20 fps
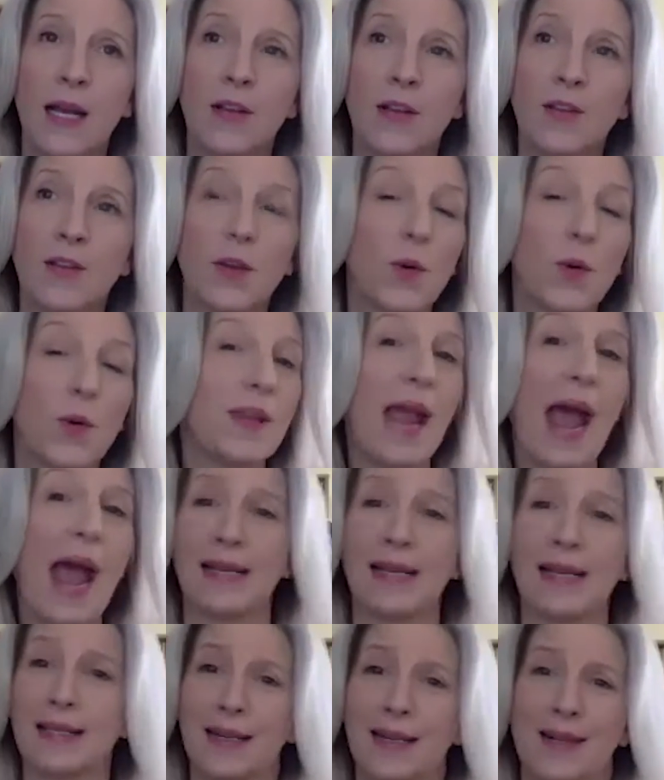So
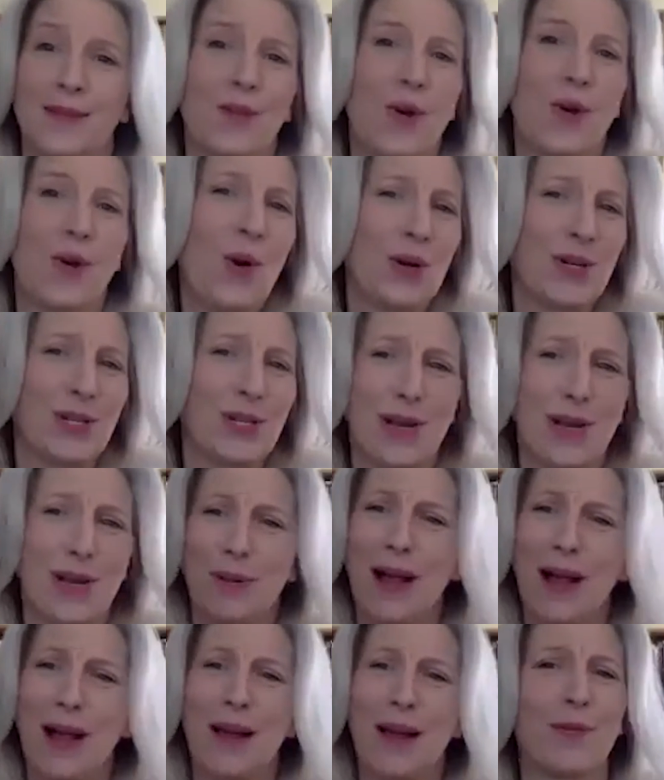yes, of course,
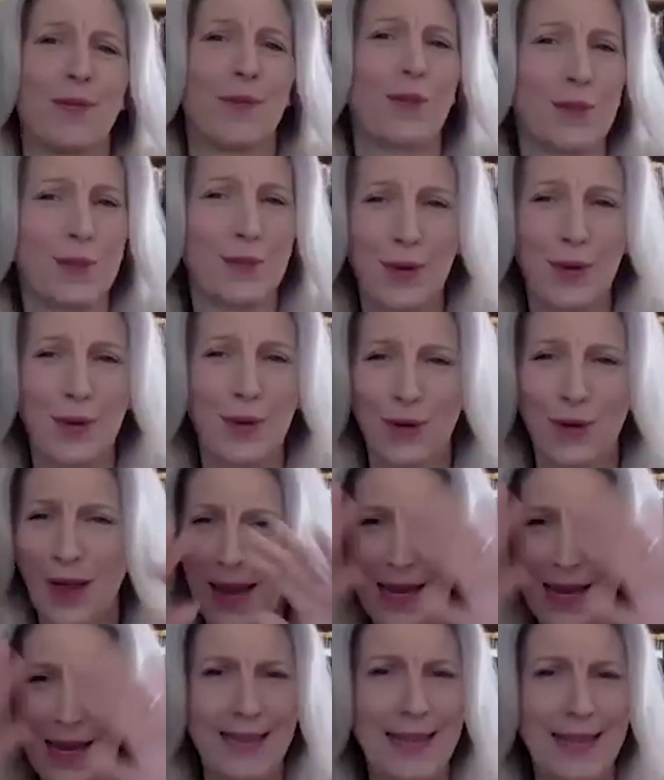apply for those. If you
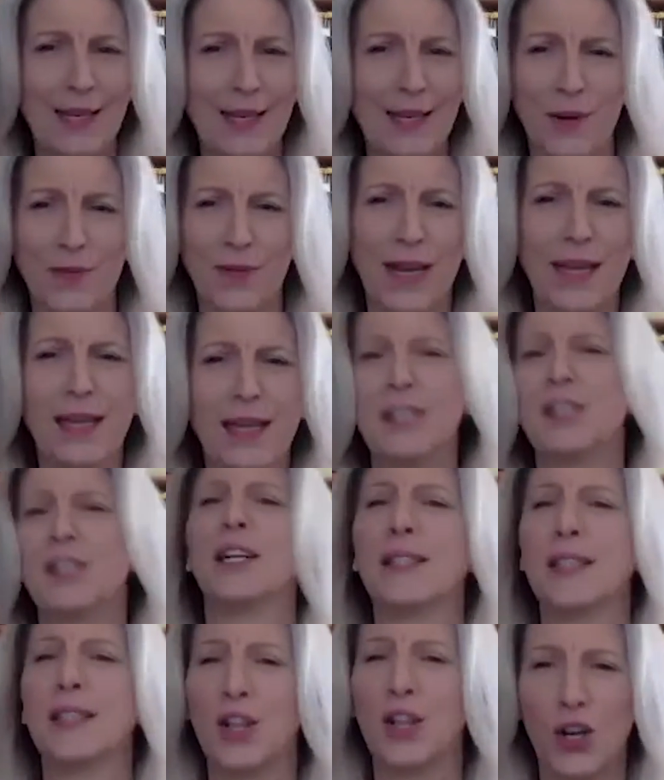think you have any
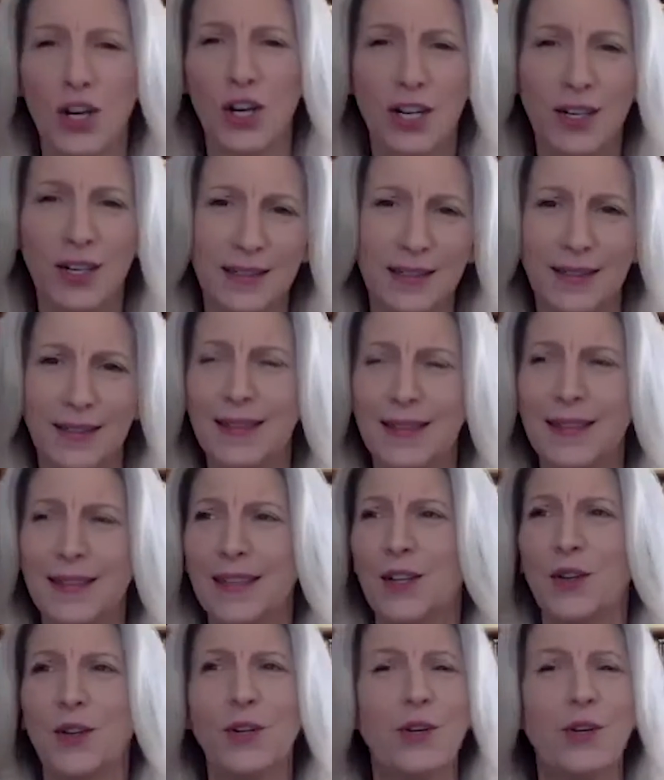chance at all,
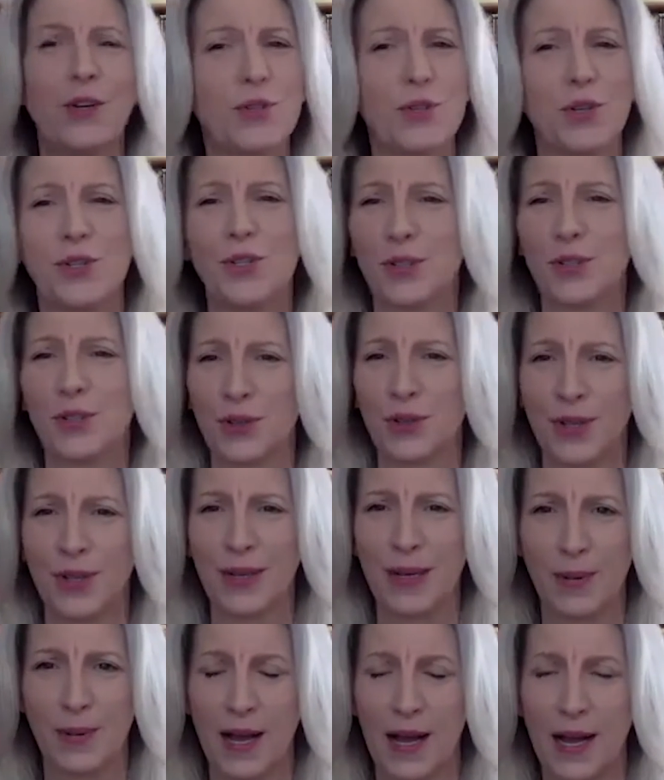you should certainly
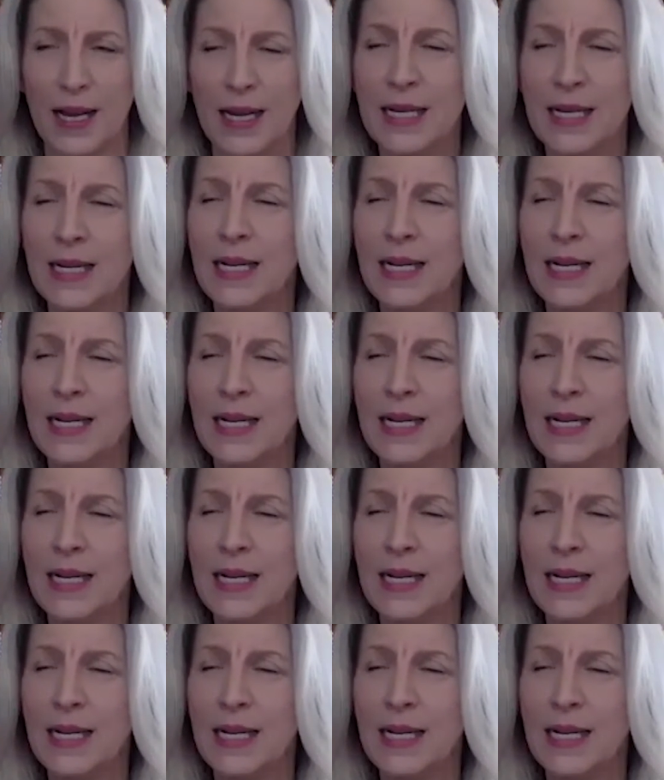apply.